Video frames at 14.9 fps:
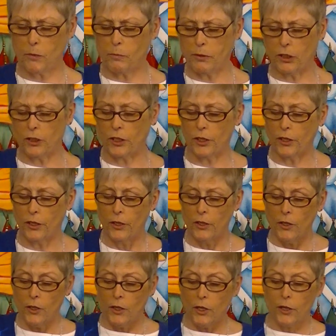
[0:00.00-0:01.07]
it's a blur.
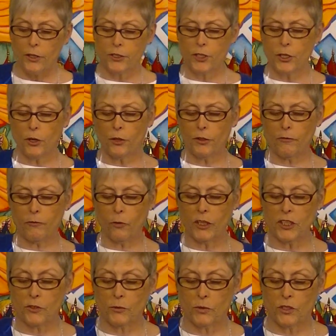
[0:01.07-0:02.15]
Her tone of
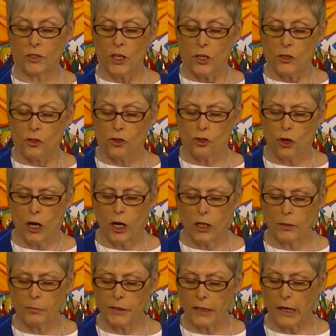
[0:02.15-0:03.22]
voice was
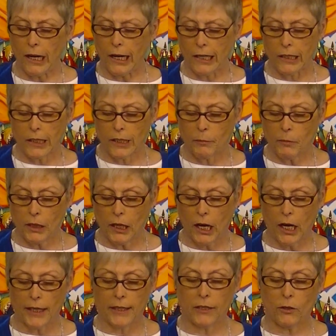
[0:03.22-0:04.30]
strong but oddly
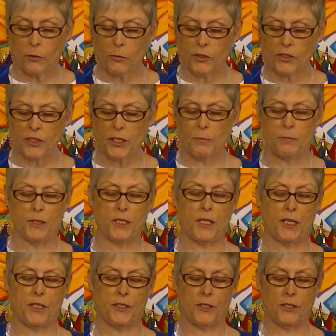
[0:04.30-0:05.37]
melodic, almost
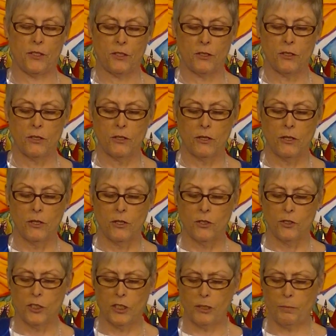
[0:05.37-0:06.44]
hypnotizing.
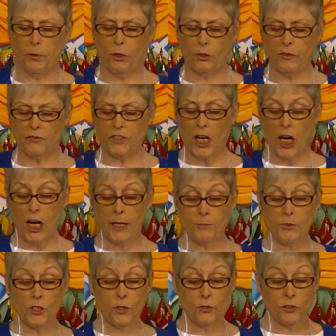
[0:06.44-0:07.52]
She spoke of
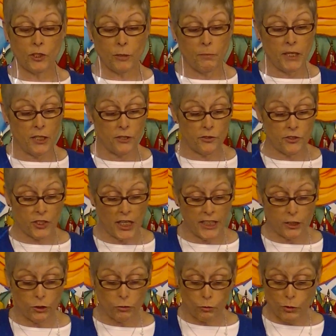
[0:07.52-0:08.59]
time zones, Camino
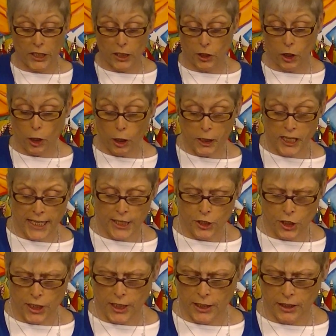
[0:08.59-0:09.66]
cycles,
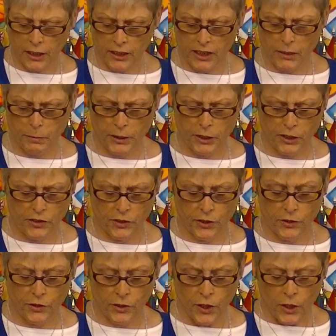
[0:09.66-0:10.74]
reincarnation, and
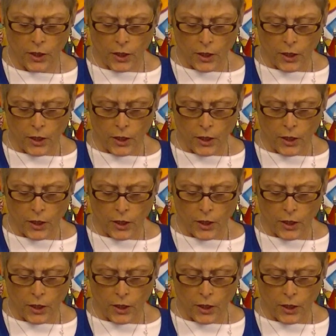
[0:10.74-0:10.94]
conspiracies.